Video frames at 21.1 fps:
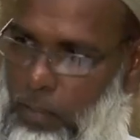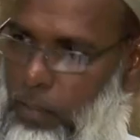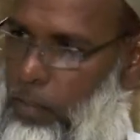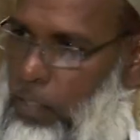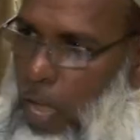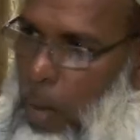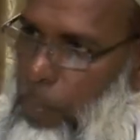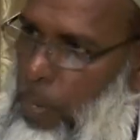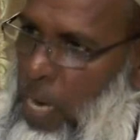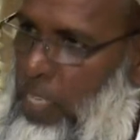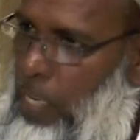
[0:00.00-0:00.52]
you
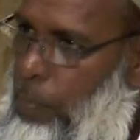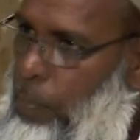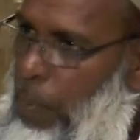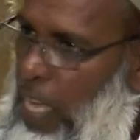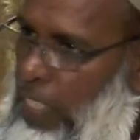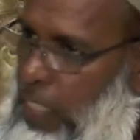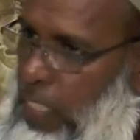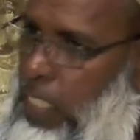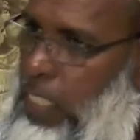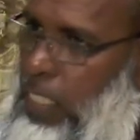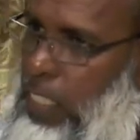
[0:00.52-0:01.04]
have plenty of
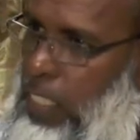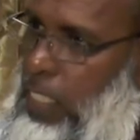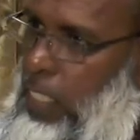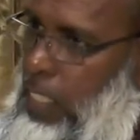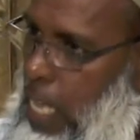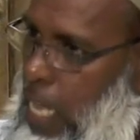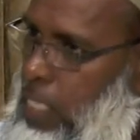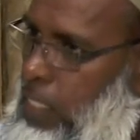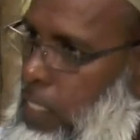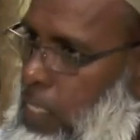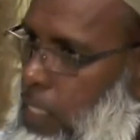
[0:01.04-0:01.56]
parties these
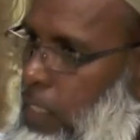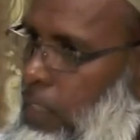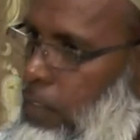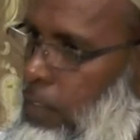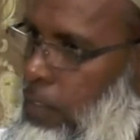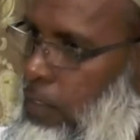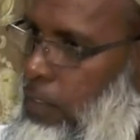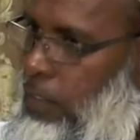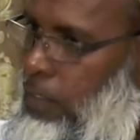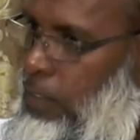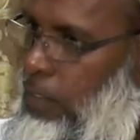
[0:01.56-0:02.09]
days, you know.
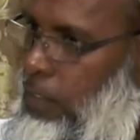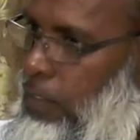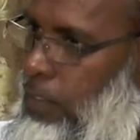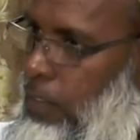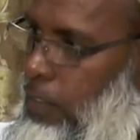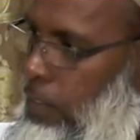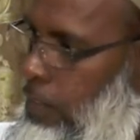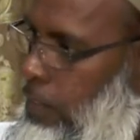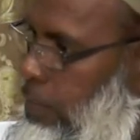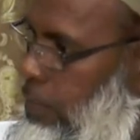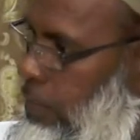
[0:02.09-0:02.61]

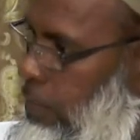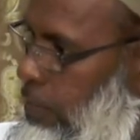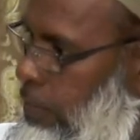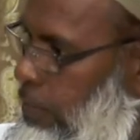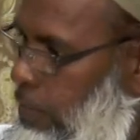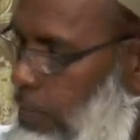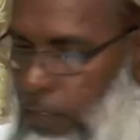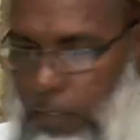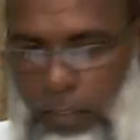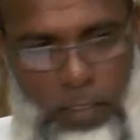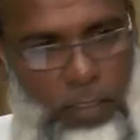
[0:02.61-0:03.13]

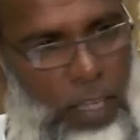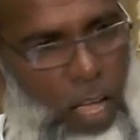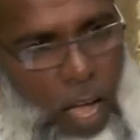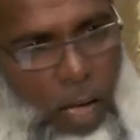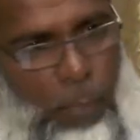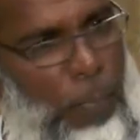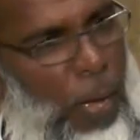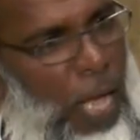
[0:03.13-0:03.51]
You have